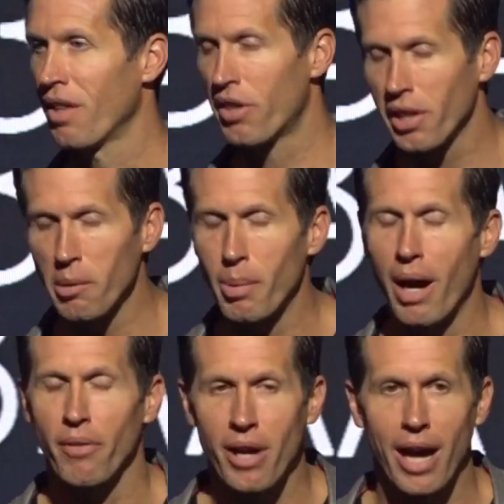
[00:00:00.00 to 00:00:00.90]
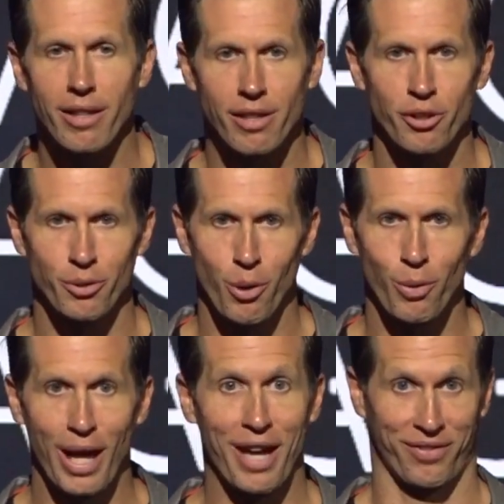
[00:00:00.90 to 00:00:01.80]
Think about that in your own
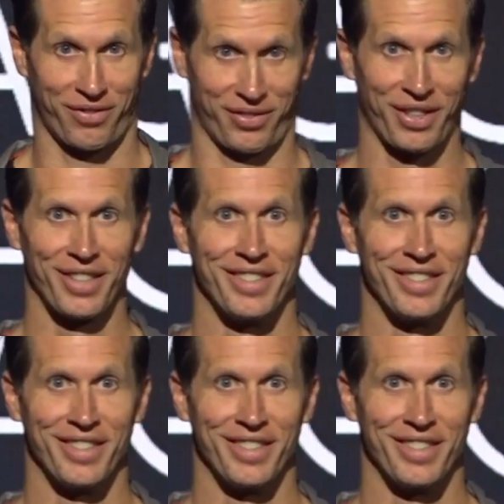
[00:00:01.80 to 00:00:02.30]
life.